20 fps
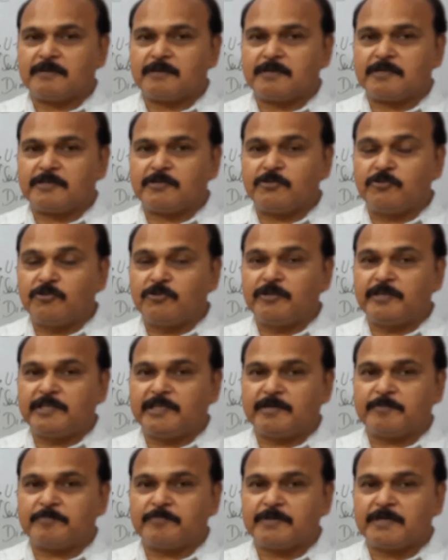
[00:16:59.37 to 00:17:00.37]

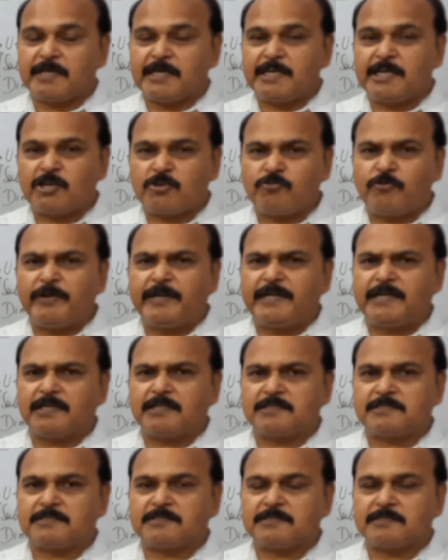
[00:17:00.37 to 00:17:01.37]
uranium in
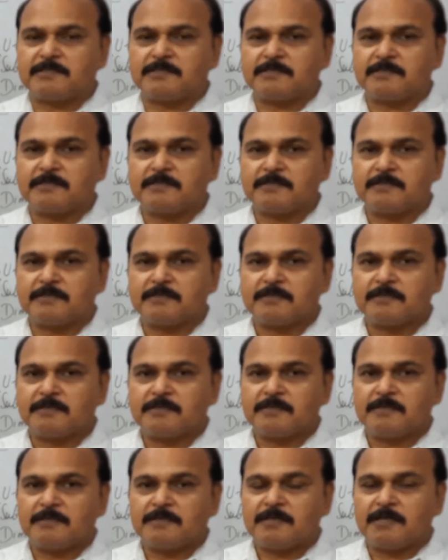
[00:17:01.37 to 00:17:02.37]
quintals
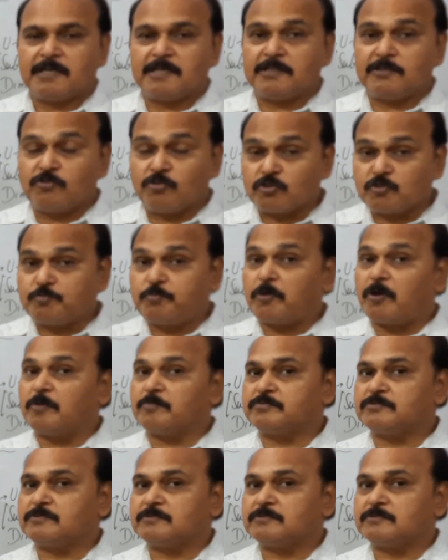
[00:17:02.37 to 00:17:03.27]
in those bombs.